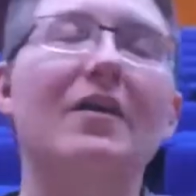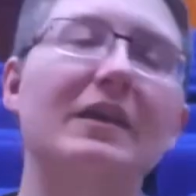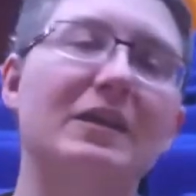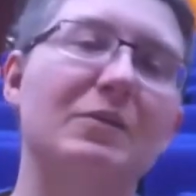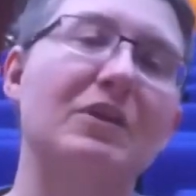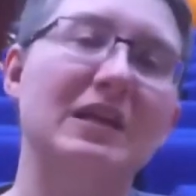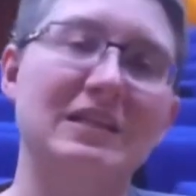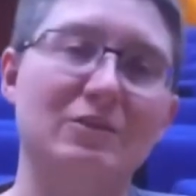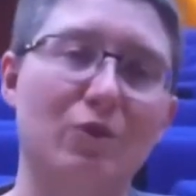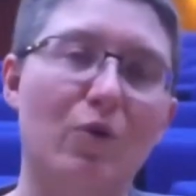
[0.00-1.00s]
think the community
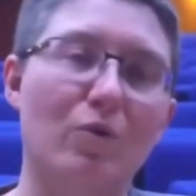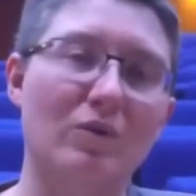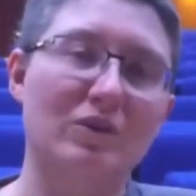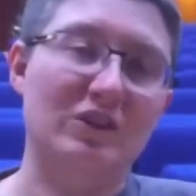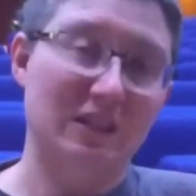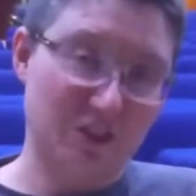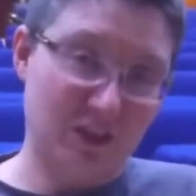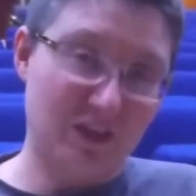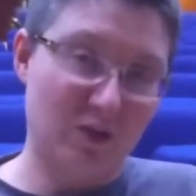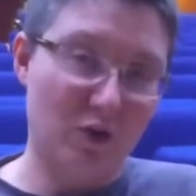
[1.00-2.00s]
has grown to such
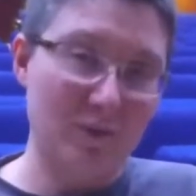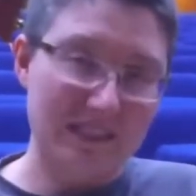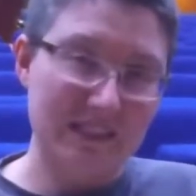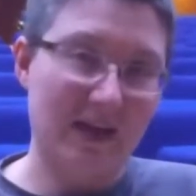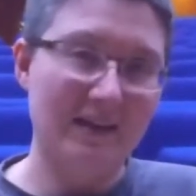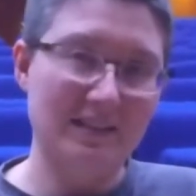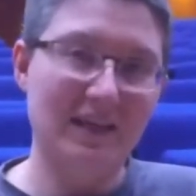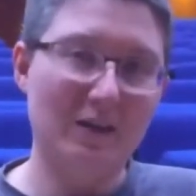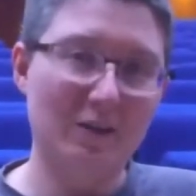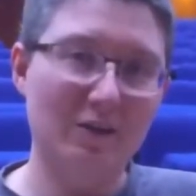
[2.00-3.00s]
an enormous size
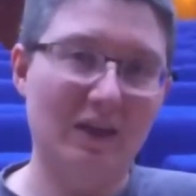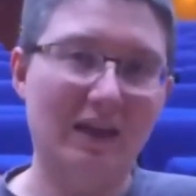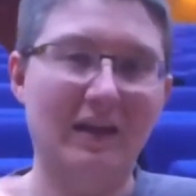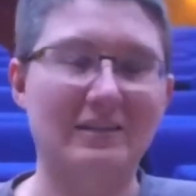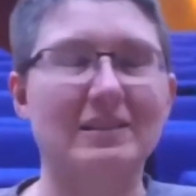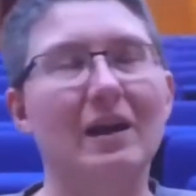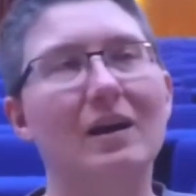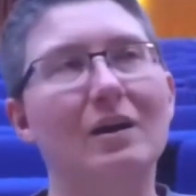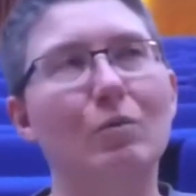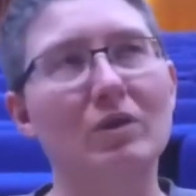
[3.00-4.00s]
now that I guess
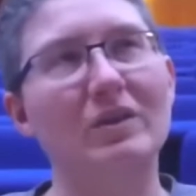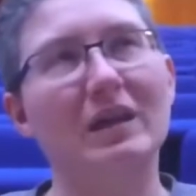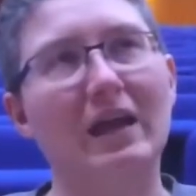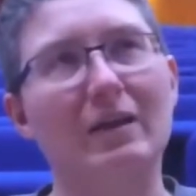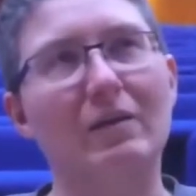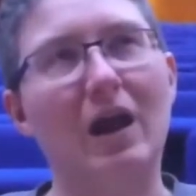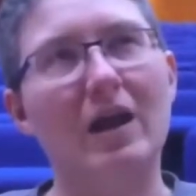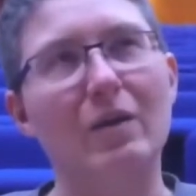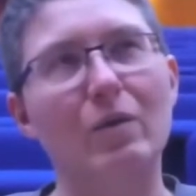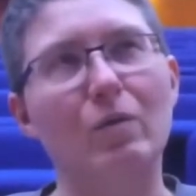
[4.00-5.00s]
one thing
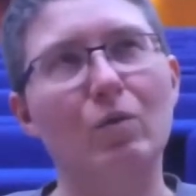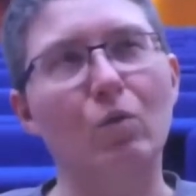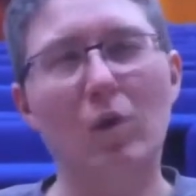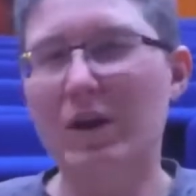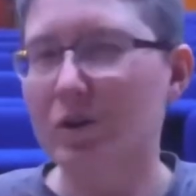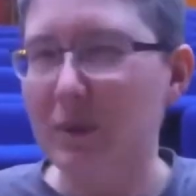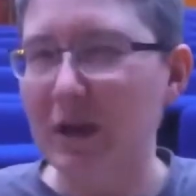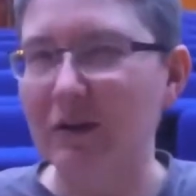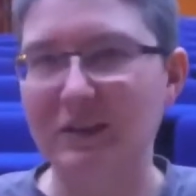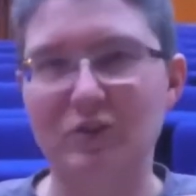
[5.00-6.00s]
I wonder
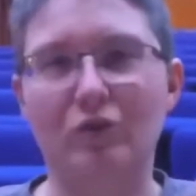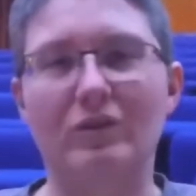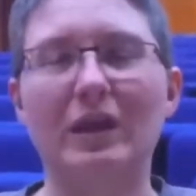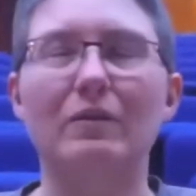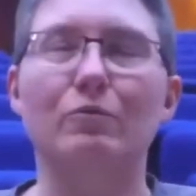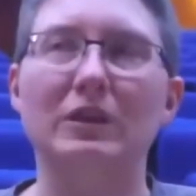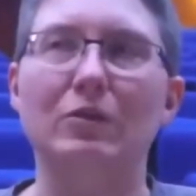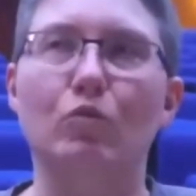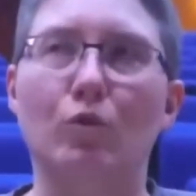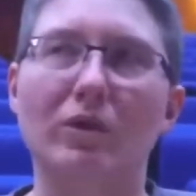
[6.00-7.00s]
about, and sort of not
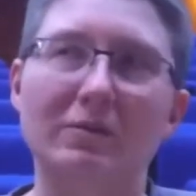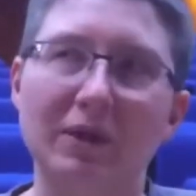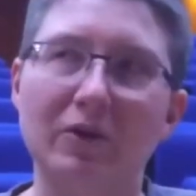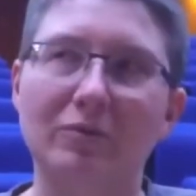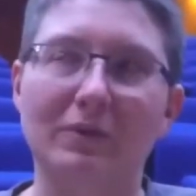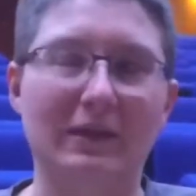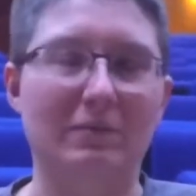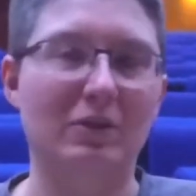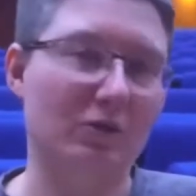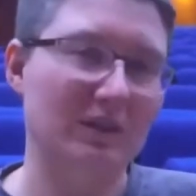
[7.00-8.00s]
really worry about, but
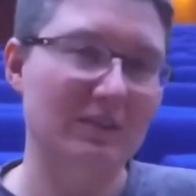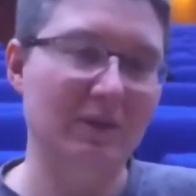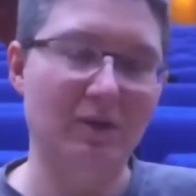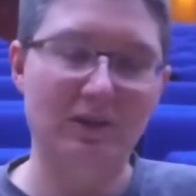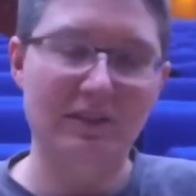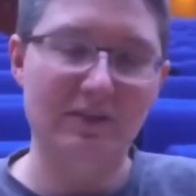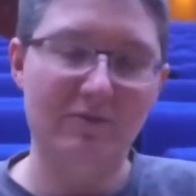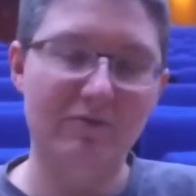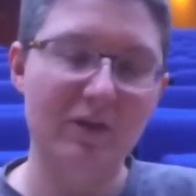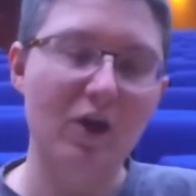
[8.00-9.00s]
am curious about, is
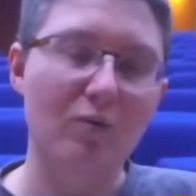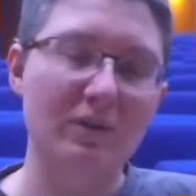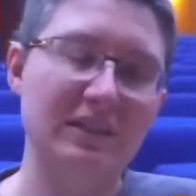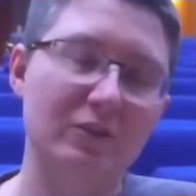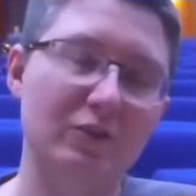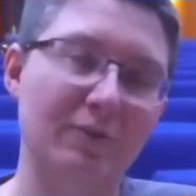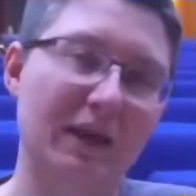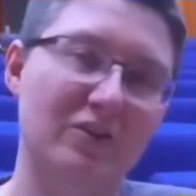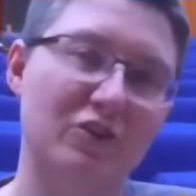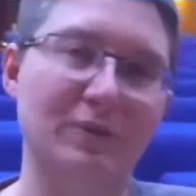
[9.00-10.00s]
if we still
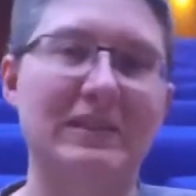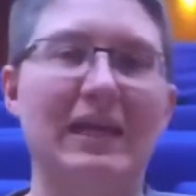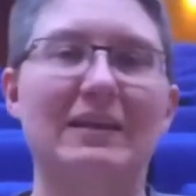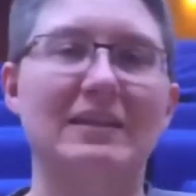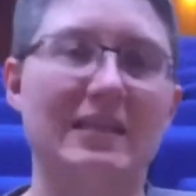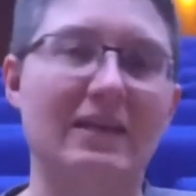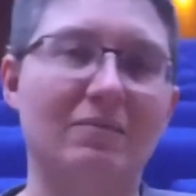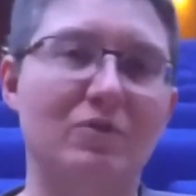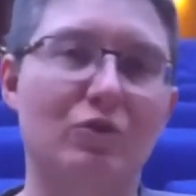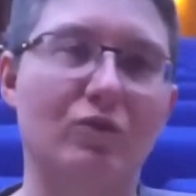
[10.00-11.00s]
manage to retain the
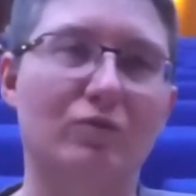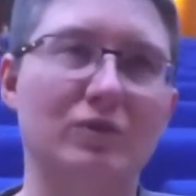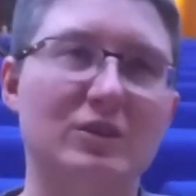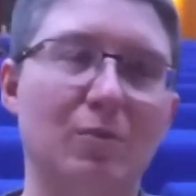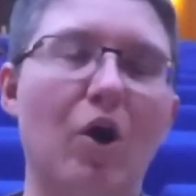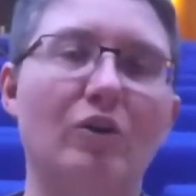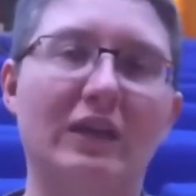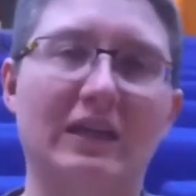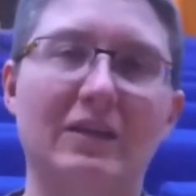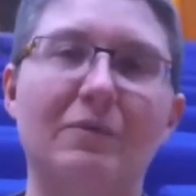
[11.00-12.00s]
same sort of small
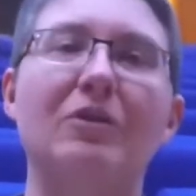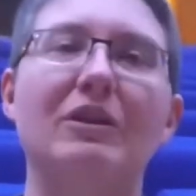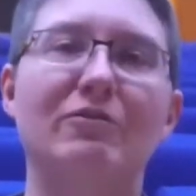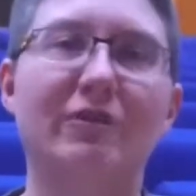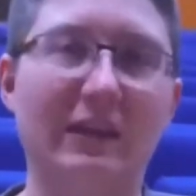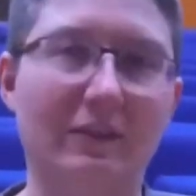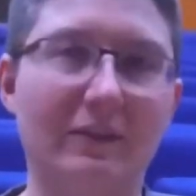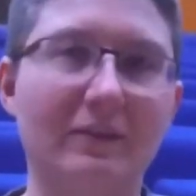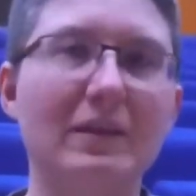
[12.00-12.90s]
knit community feel